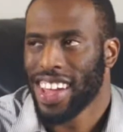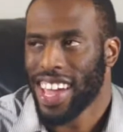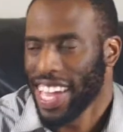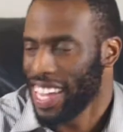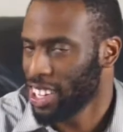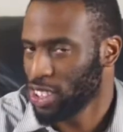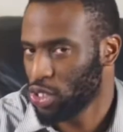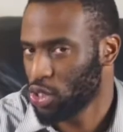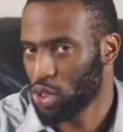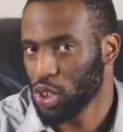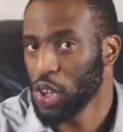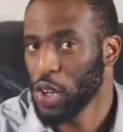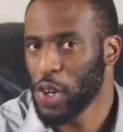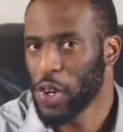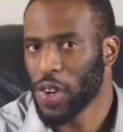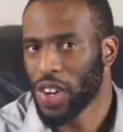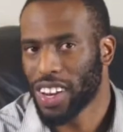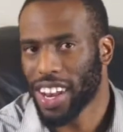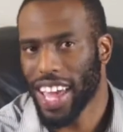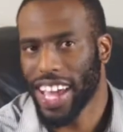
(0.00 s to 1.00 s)
And it's
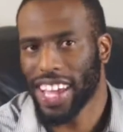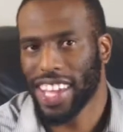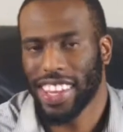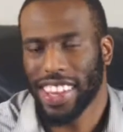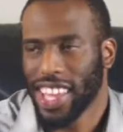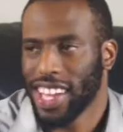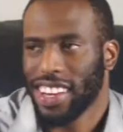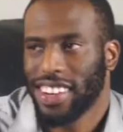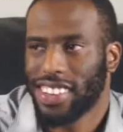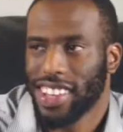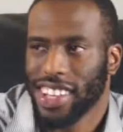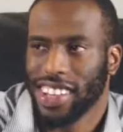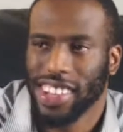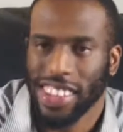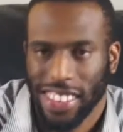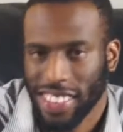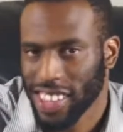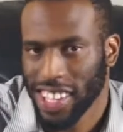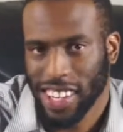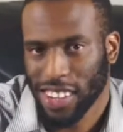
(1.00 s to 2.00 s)
true. Like, and they
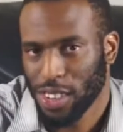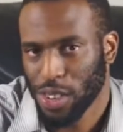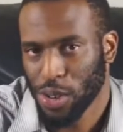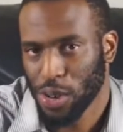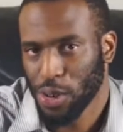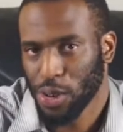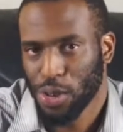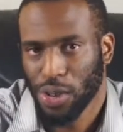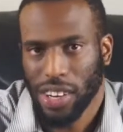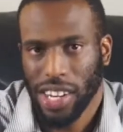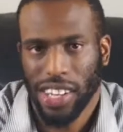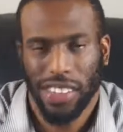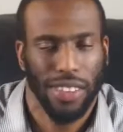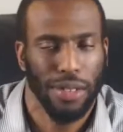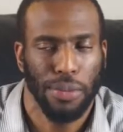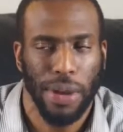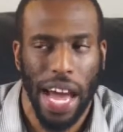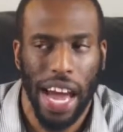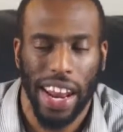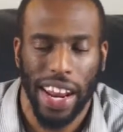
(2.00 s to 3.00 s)
didn't think two licks
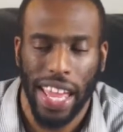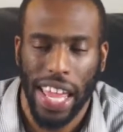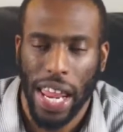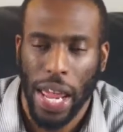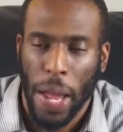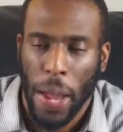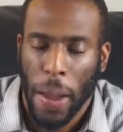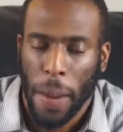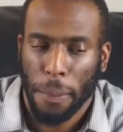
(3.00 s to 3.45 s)
about it.